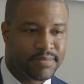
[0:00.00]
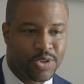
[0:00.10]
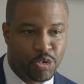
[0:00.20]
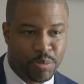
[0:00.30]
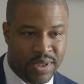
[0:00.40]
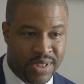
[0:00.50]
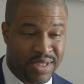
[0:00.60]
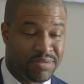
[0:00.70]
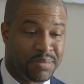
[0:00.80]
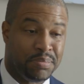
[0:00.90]

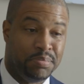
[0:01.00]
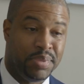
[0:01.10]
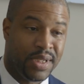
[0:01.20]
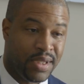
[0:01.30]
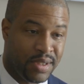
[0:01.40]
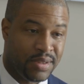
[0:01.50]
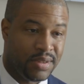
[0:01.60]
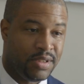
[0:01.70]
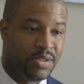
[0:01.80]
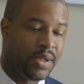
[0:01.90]
2.7 billion
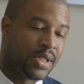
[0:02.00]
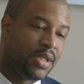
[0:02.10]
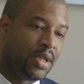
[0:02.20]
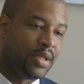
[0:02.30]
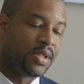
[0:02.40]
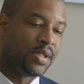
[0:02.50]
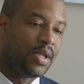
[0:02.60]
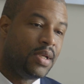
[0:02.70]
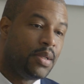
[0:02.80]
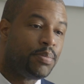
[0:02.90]
US dollars
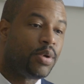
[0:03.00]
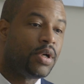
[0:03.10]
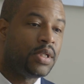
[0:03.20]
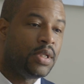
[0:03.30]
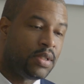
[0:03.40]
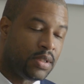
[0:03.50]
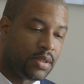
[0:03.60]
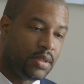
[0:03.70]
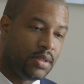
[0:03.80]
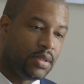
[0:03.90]
per year
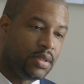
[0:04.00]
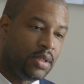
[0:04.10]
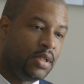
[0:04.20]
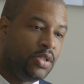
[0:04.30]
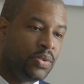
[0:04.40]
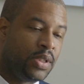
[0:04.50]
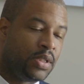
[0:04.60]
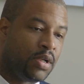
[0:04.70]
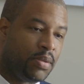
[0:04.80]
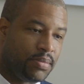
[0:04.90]
in new
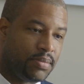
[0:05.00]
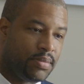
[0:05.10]
income